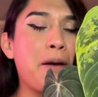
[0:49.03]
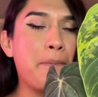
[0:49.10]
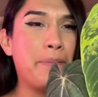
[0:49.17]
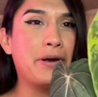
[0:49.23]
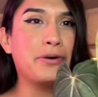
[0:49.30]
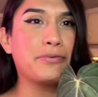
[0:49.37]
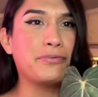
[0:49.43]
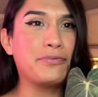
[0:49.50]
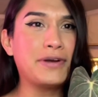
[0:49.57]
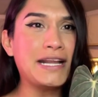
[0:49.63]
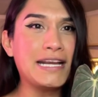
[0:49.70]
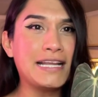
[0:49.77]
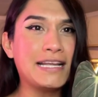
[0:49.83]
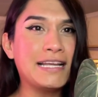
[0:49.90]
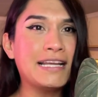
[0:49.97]

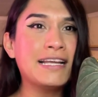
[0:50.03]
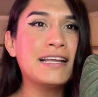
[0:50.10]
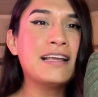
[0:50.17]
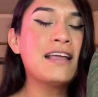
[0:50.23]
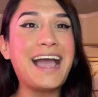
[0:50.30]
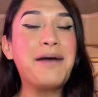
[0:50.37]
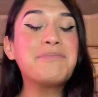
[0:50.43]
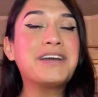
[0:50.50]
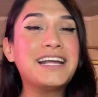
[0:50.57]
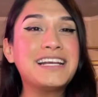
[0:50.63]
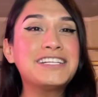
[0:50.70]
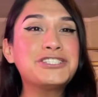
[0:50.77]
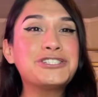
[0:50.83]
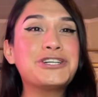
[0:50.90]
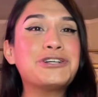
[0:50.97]
pretty? I'm
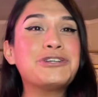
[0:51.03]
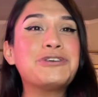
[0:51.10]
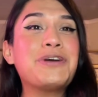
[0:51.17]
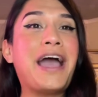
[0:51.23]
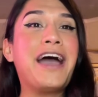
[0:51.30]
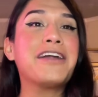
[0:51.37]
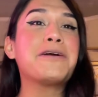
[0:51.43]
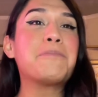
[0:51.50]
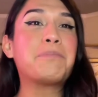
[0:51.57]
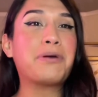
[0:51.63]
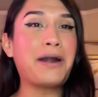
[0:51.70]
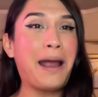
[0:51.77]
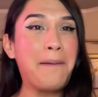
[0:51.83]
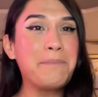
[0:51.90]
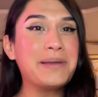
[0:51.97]
gonna show you how to
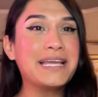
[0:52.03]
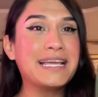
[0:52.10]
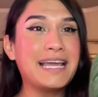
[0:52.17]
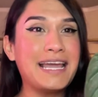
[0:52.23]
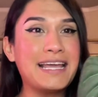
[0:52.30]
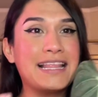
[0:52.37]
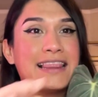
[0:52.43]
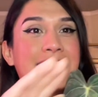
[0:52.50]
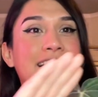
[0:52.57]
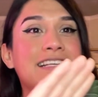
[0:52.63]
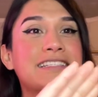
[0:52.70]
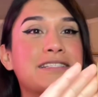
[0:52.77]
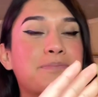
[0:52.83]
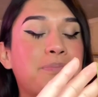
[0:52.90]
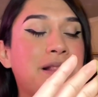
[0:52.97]
propagate
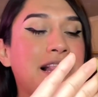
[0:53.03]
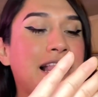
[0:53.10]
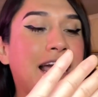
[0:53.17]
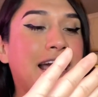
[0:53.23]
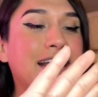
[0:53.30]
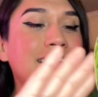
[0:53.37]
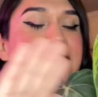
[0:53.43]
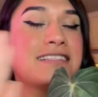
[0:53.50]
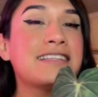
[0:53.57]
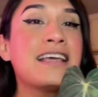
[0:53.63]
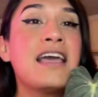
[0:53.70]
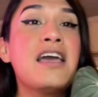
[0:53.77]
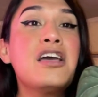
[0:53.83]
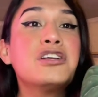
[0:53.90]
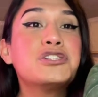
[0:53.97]
this plant
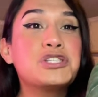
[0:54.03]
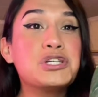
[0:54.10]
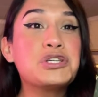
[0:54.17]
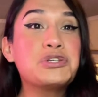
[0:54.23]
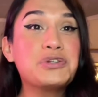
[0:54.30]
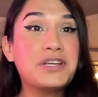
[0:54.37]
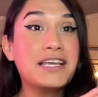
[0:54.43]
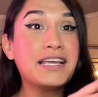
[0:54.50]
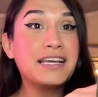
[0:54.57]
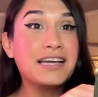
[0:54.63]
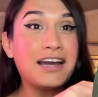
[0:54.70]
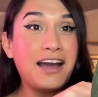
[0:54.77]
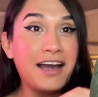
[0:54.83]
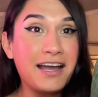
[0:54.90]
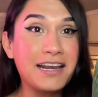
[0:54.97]
so you can
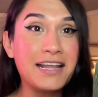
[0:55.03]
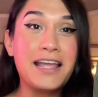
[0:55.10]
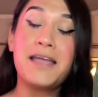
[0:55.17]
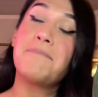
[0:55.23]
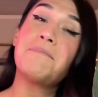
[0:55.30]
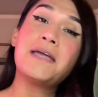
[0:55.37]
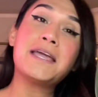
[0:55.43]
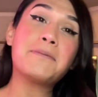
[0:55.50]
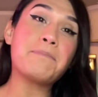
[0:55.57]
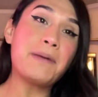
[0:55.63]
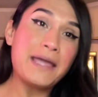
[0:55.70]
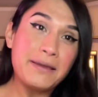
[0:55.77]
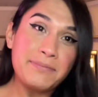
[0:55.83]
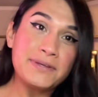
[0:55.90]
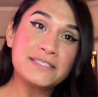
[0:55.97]
cut it and make
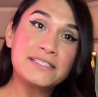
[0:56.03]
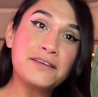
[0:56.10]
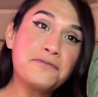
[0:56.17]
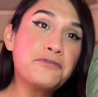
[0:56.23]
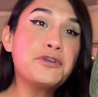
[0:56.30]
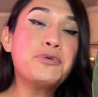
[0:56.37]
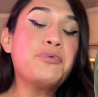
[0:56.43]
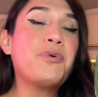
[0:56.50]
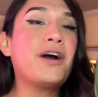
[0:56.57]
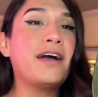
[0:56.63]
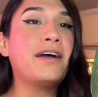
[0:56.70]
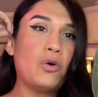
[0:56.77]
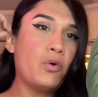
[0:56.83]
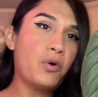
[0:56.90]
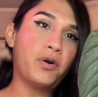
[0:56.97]
babies if you
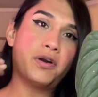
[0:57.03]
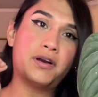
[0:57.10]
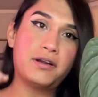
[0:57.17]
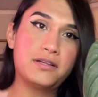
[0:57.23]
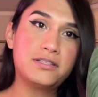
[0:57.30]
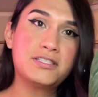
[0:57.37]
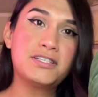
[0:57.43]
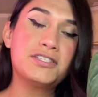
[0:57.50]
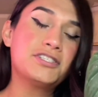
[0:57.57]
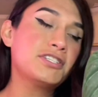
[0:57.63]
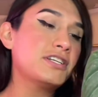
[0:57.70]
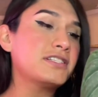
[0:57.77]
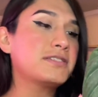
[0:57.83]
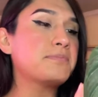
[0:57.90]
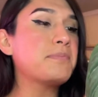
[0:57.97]
want, or to
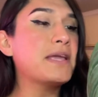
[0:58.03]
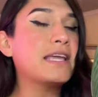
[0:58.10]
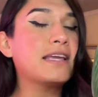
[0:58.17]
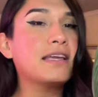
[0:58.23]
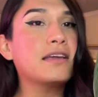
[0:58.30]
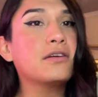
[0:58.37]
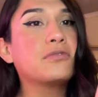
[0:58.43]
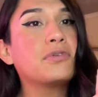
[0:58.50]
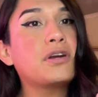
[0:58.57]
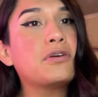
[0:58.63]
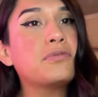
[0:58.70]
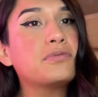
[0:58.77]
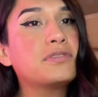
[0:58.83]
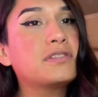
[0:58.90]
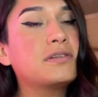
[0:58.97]
just make it
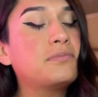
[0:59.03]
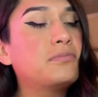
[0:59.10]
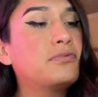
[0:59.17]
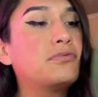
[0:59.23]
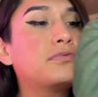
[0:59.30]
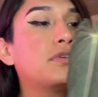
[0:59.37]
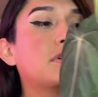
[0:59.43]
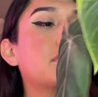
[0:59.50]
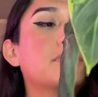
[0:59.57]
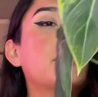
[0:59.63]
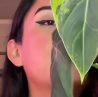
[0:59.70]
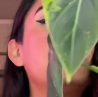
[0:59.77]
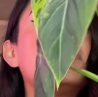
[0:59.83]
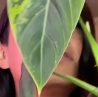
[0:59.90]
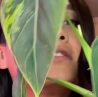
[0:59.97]
grow some
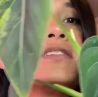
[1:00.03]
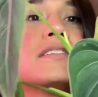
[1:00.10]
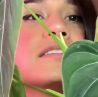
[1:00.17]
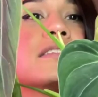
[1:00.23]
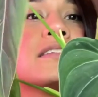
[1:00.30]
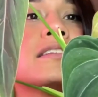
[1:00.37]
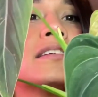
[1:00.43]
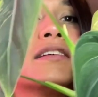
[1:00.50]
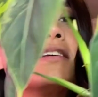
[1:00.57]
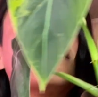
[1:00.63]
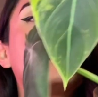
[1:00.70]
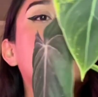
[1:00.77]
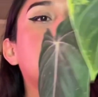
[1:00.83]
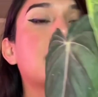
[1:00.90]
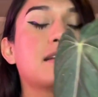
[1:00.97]
roots.
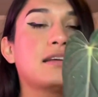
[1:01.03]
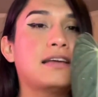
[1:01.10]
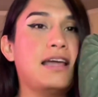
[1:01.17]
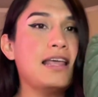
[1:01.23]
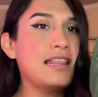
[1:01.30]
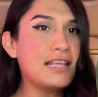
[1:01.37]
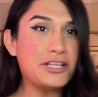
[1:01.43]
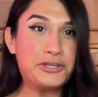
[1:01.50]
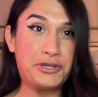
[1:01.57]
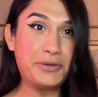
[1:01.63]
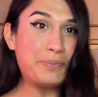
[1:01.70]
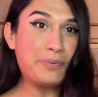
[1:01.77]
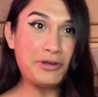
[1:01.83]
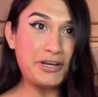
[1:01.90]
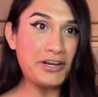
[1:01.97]
And then you
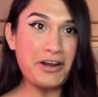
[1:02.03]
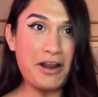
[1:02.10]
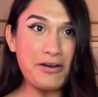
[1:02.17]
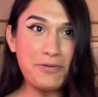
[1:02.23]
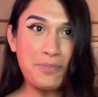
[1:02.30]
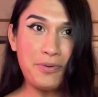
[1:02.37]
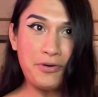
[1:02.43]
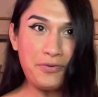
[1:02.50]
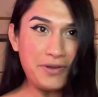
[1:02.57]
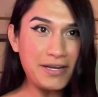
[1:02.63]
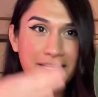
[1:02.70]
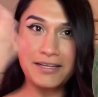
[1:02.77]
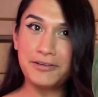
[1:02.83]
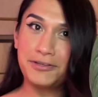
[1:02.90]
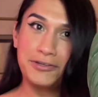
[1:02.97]
can put it on a pole and
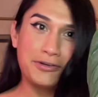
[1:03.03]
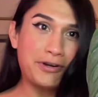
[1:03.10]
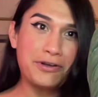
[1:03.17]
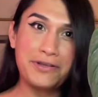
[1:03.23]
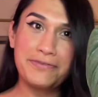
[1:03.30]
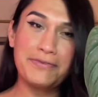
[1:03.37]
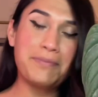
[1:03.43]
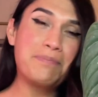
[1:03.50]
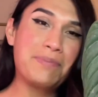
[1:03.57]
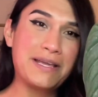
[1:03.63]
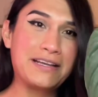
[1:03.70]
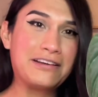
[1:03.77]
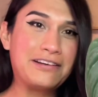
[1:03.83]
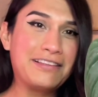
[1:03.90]
it could grow even bigger